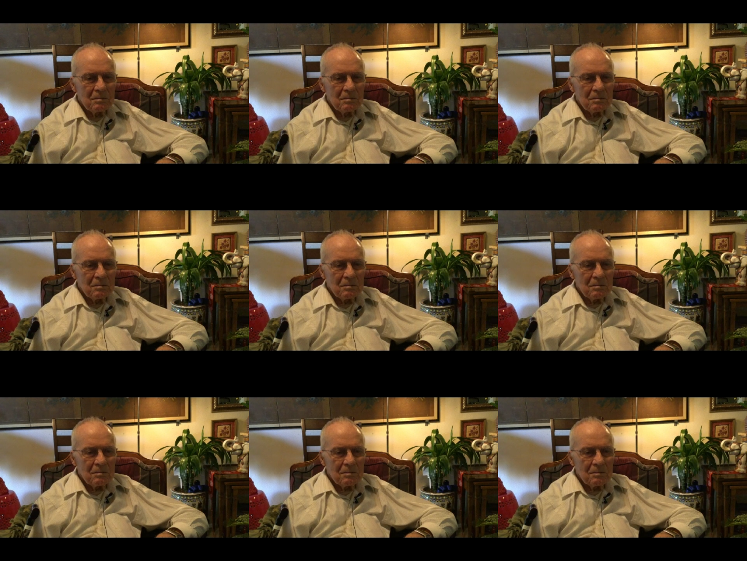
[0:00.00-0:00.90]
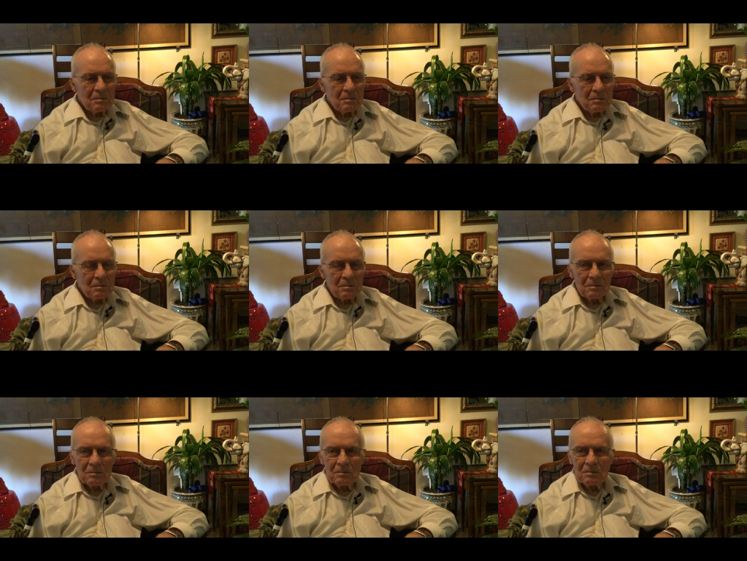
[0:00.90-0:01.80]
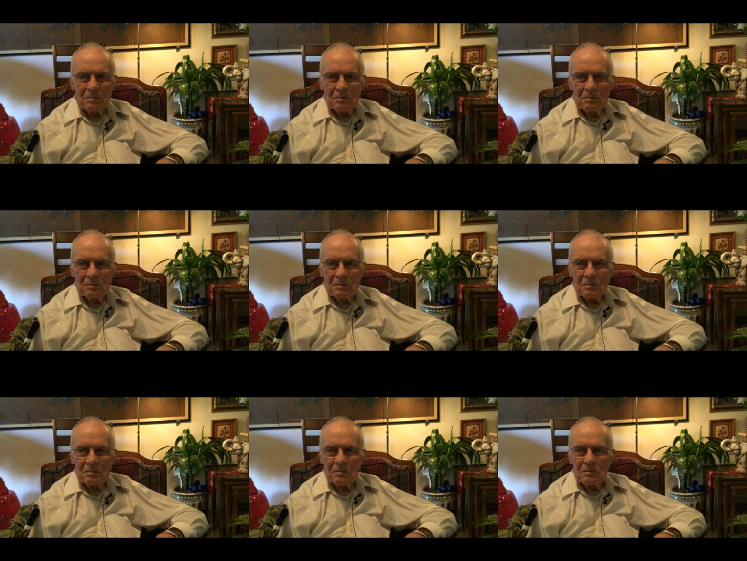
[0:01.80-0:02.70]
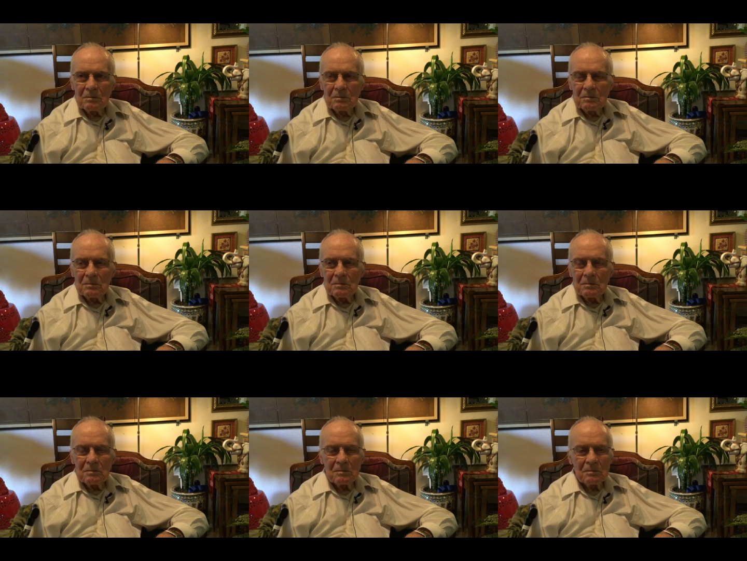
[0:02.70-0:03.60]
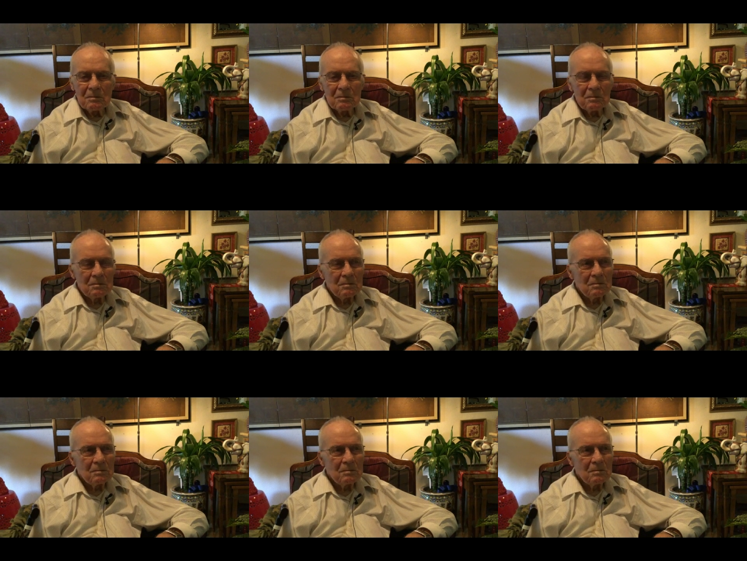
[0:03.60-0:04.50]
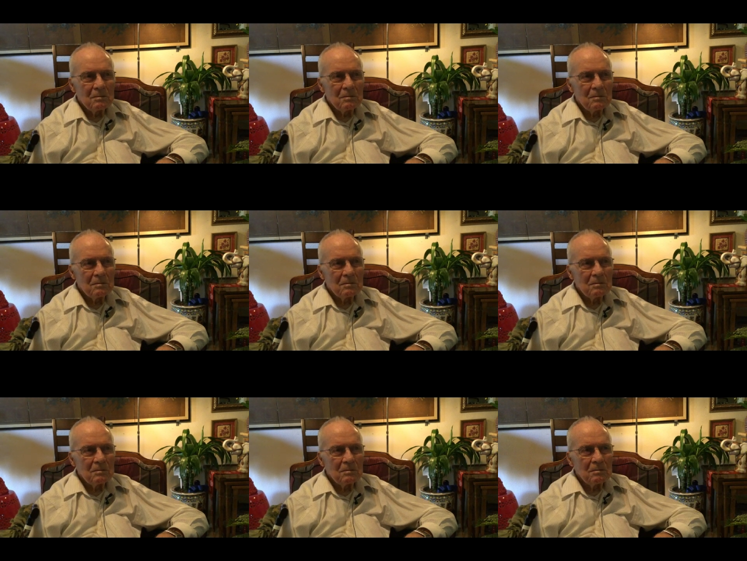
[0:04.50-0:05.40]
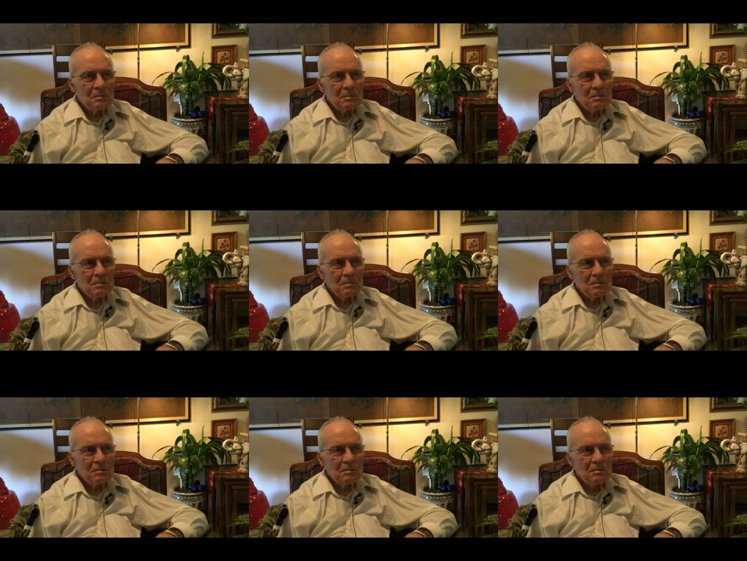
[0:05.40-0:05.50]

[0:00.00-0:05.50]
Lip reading: [no speech]